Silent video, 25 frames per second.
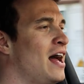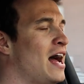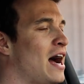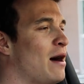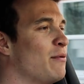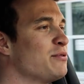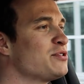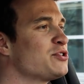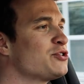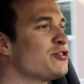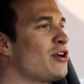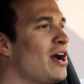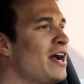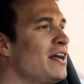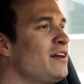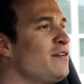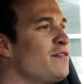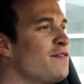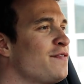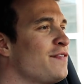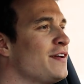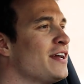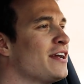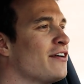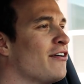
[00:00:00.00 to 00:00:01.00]
I was trying to
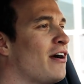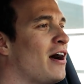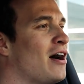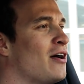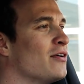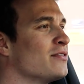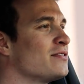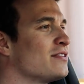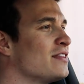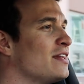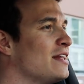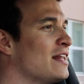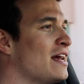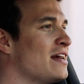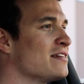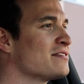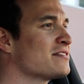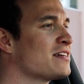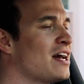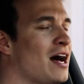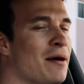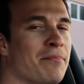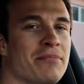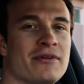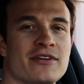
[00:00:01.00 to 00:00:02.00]
figure out the last
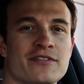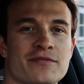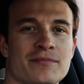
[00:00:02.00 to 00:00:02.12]
couple